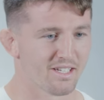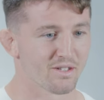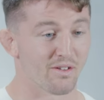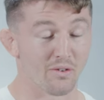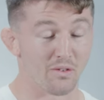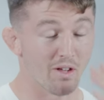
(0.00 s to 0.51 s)

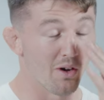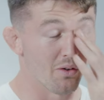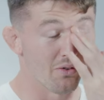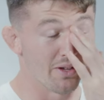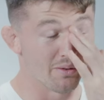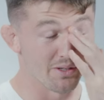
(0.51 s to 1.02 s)
So I thought the
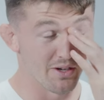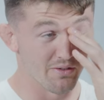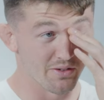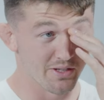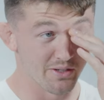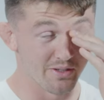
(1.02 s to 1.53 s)
whole thing was
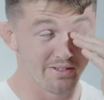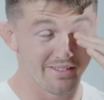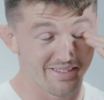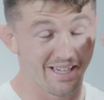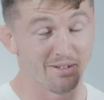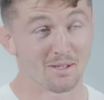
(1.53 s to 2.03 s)
over, so
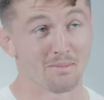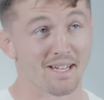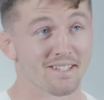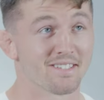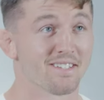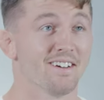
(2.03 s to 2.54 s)
that was a
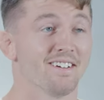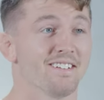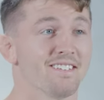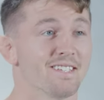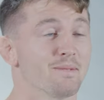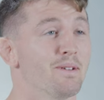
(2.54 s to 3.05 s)
bad start.
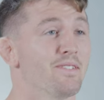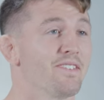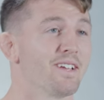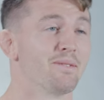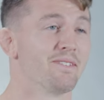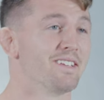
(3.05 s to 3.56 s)
There's a bit of a
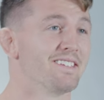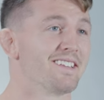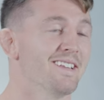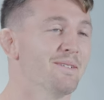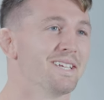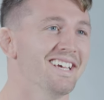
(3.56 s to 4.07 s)
theme with these
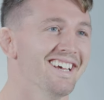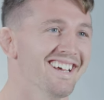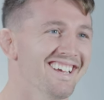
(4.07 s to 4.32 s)
clips.